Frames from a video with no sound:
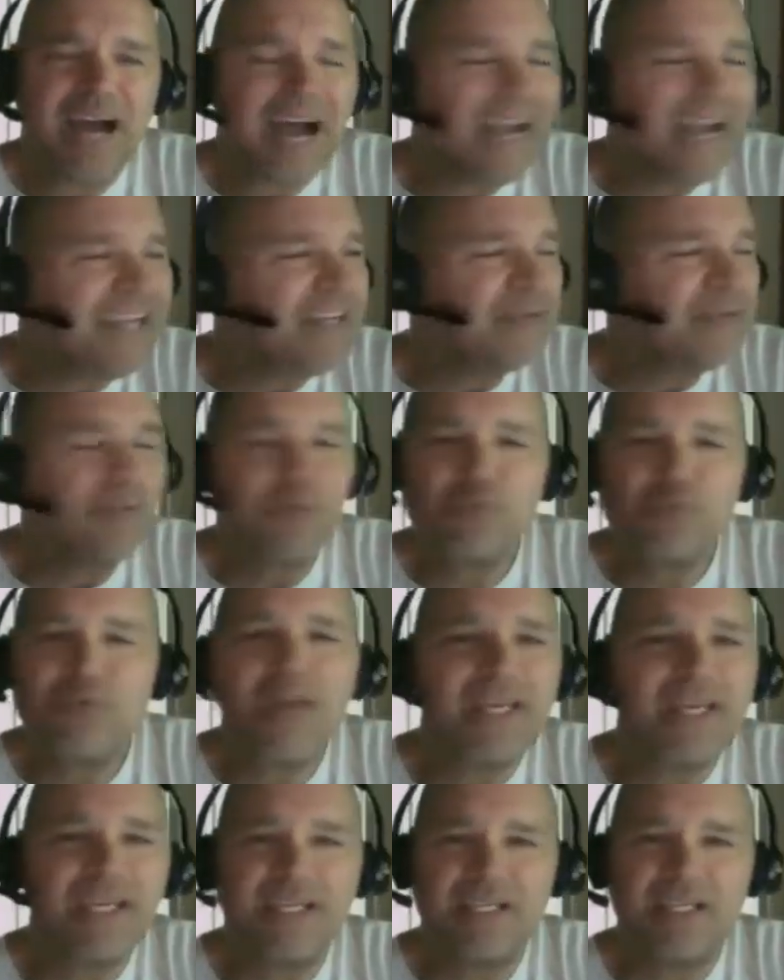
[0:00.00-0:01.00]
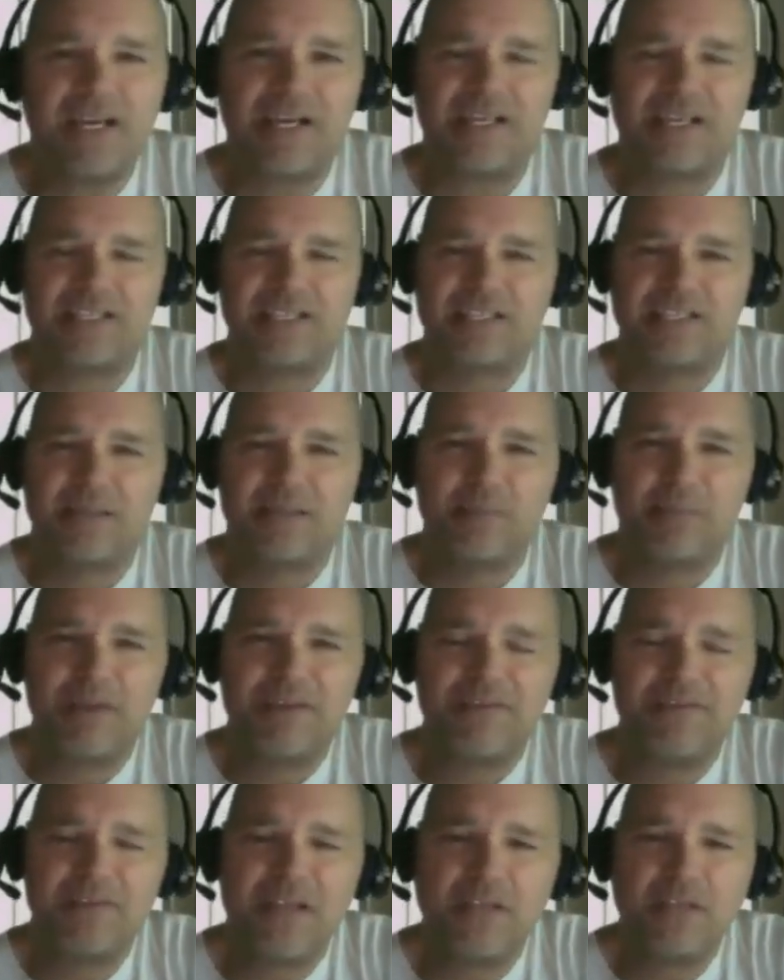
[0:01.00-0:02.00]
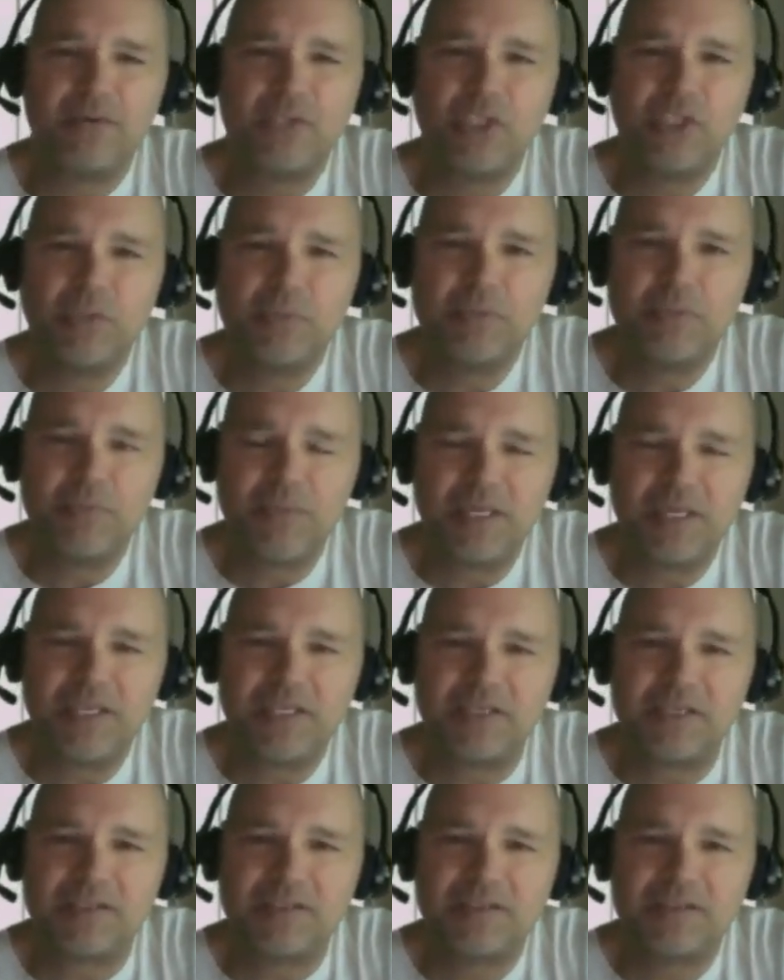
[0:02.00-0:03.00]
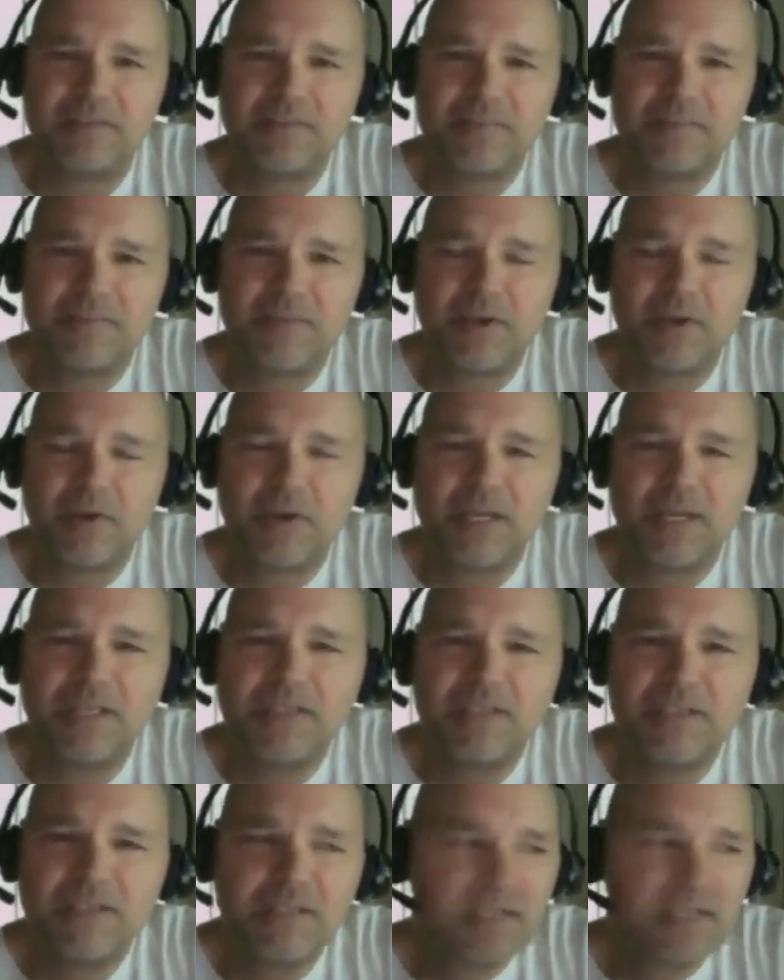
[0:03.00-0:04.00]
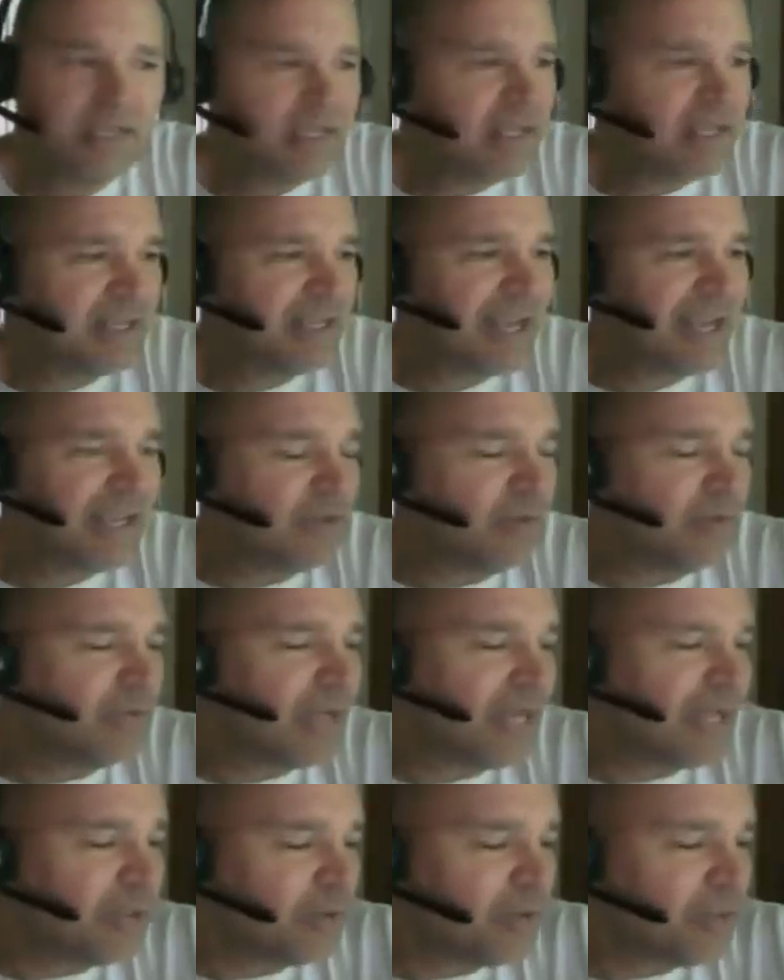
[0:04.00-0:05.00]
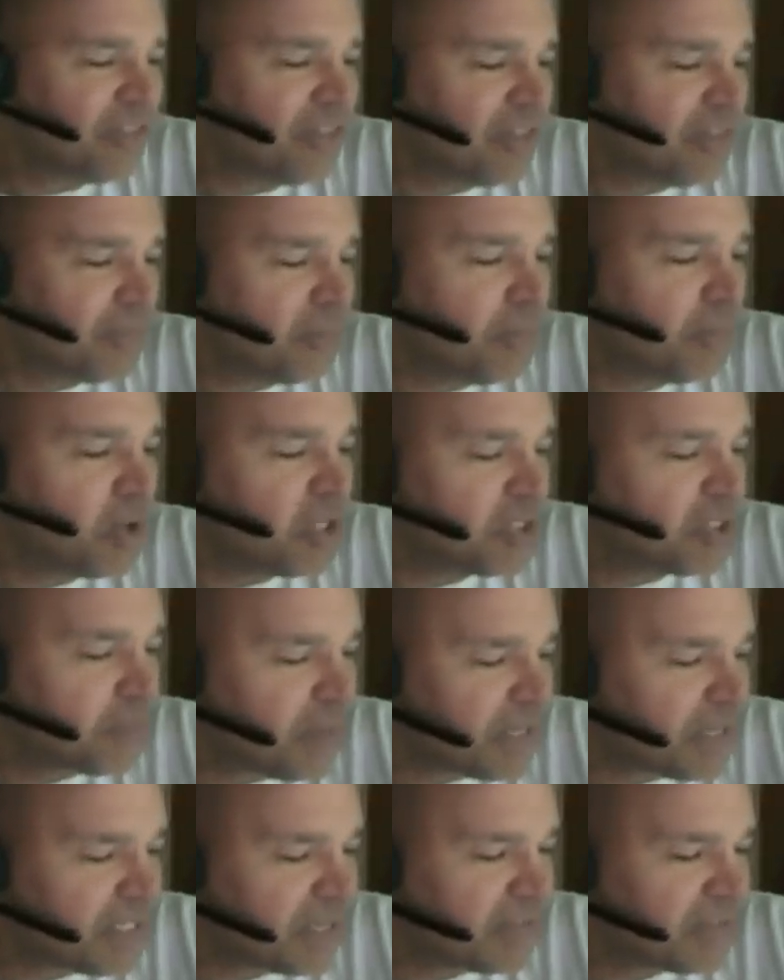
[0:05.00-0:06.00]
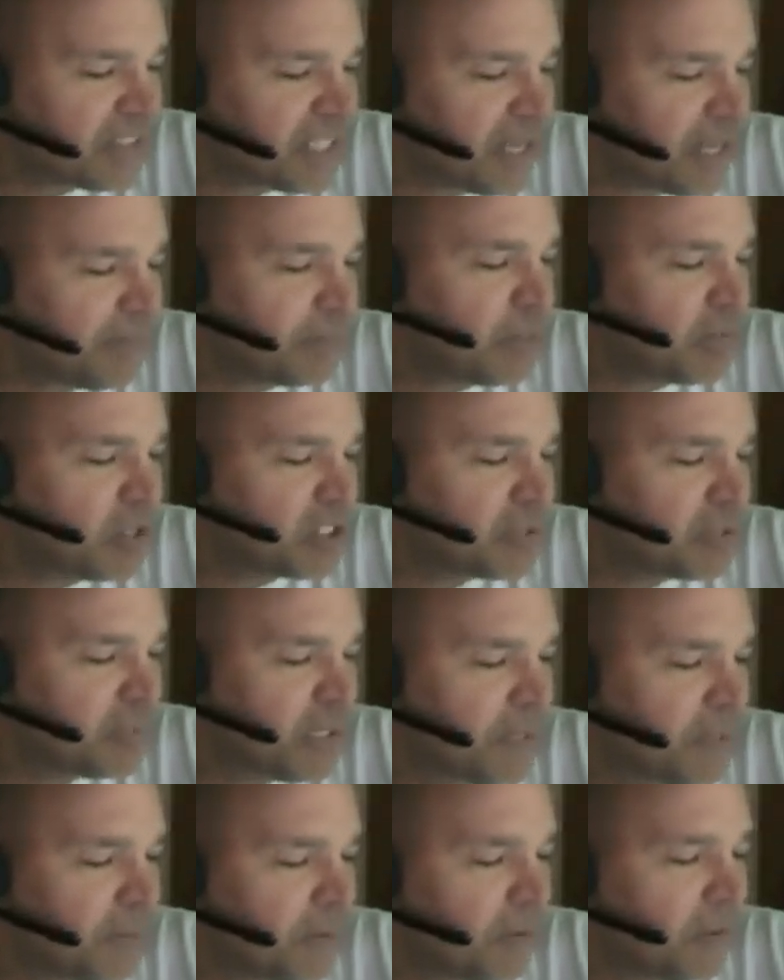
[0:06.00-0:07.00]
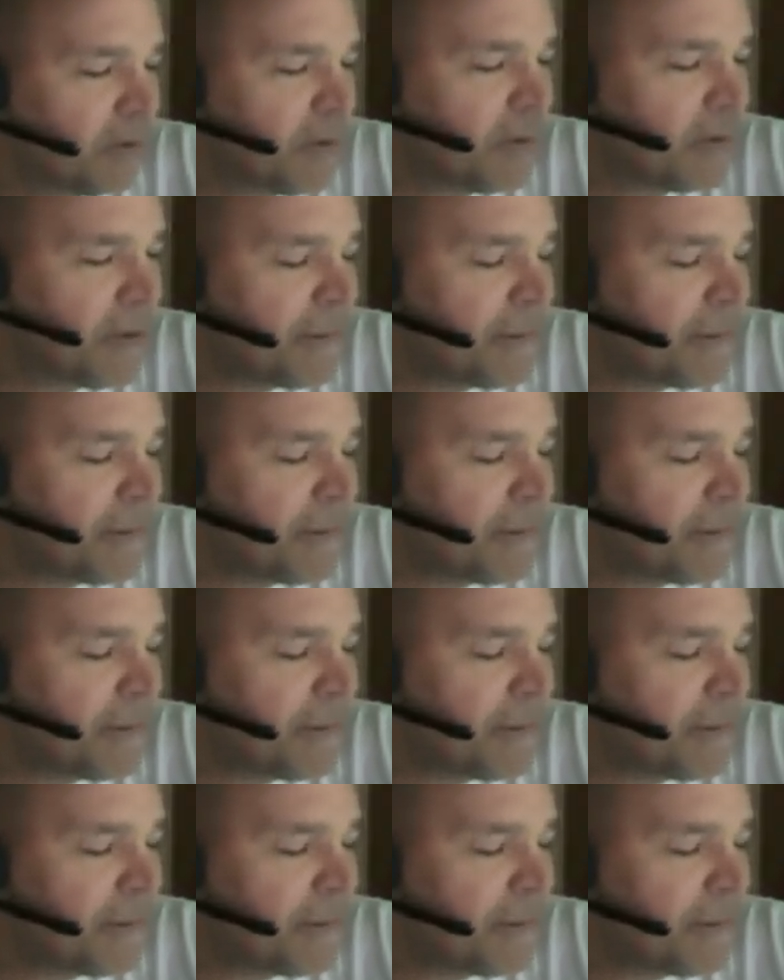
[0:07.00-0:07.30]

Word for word: I don't recognize my fellow human being. All right? I don't I don't most as I've said most people